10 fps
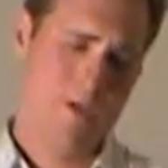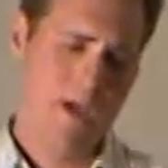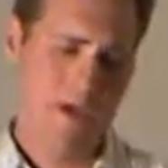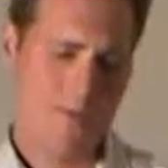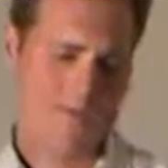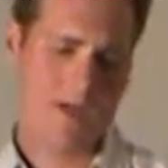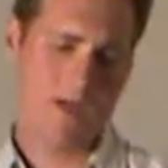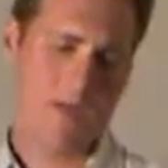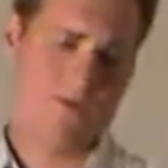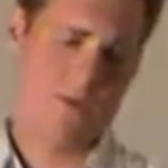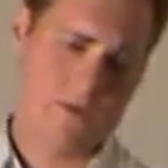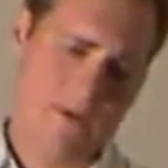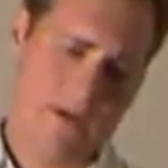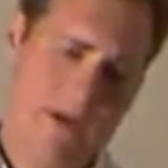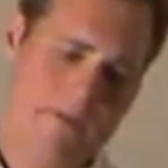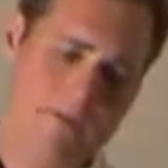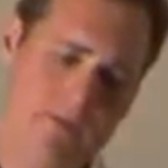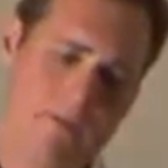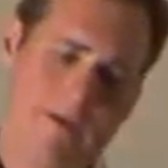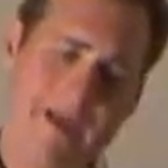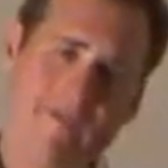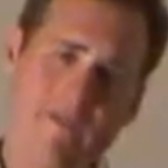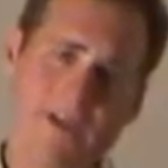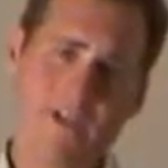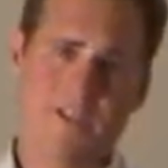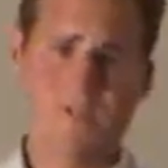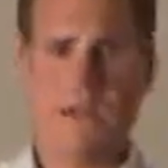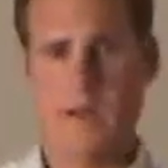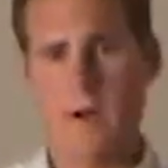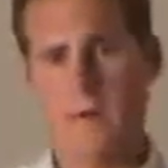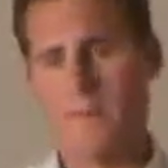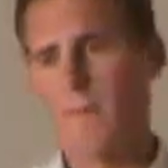And I was thinking we would have trenches in there,